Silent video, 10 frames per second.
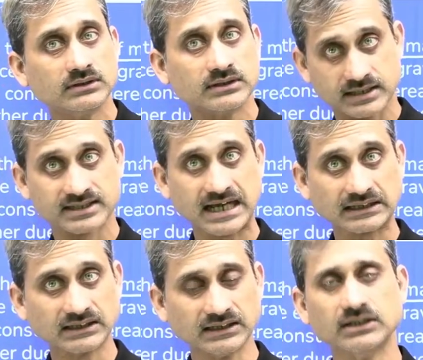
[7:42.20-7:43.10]
Is that
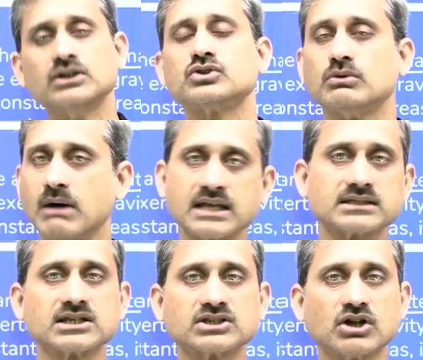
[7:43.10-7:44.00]
clear? So mass
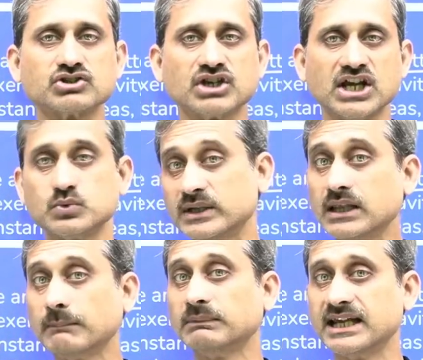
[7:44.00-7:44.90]
does not change with the
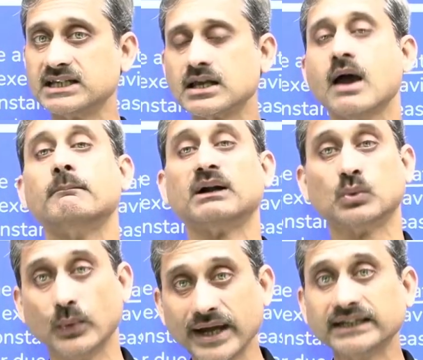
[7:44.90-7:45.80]
place, but
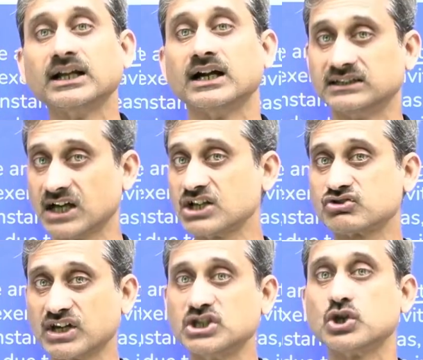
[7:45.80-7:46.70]
weight does
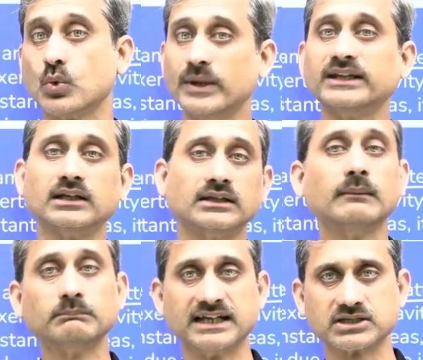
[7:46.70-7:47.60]
change with the
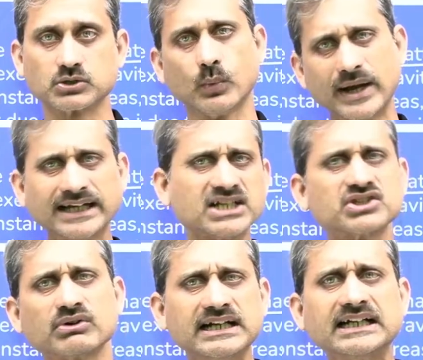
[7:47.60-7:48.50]
place. So weight is
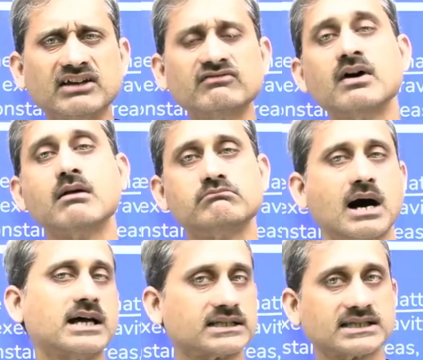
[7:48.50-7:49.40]
relative,
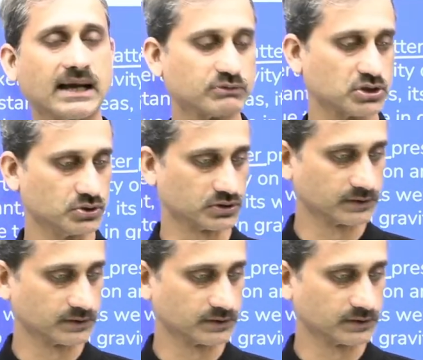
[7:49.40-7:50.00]
mass is absolute.